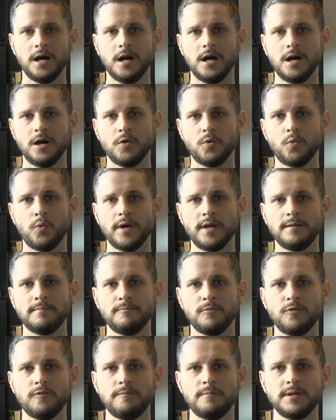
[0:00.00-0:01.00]
When
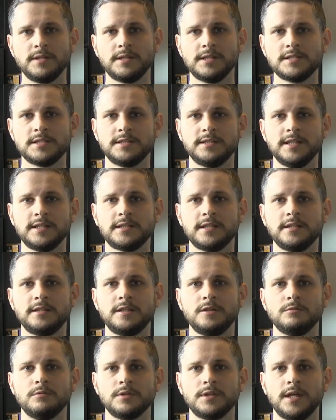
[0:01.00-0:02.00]
movement is
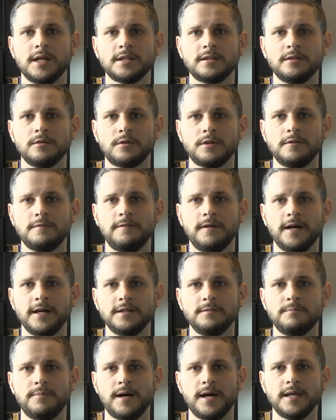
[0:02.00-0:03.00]
detected, you will get
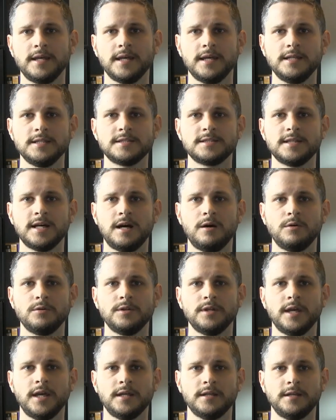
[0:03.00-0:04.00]
notified by a
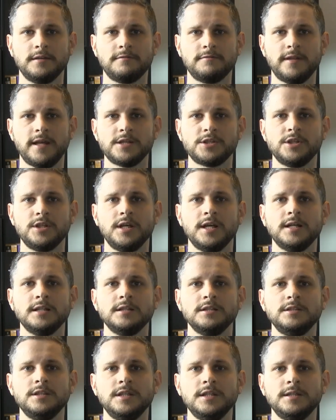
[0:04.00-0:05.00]
sound and a flashing
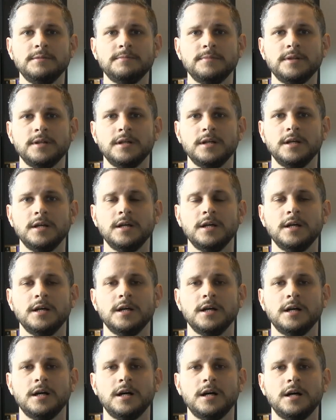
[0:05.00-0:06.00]
LED.
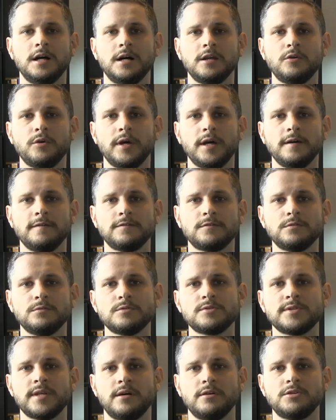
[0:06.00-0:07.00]
You have
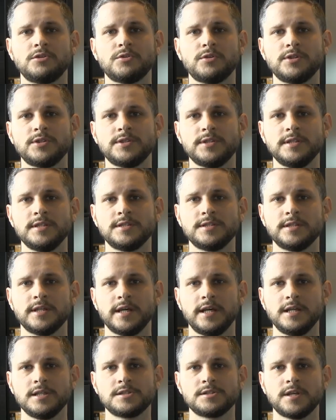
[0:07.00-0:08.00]
two sound
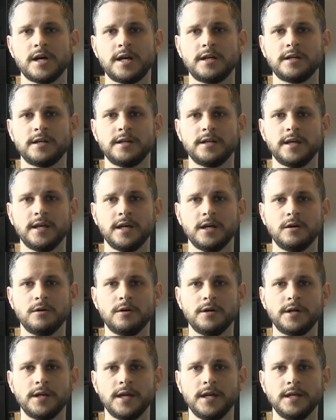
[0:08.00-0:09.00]
choices, a siren
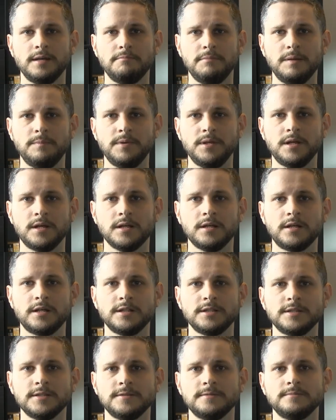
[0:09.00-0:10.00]
or a beeping
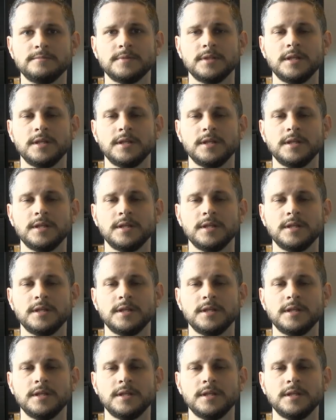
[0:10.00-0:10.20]
alert.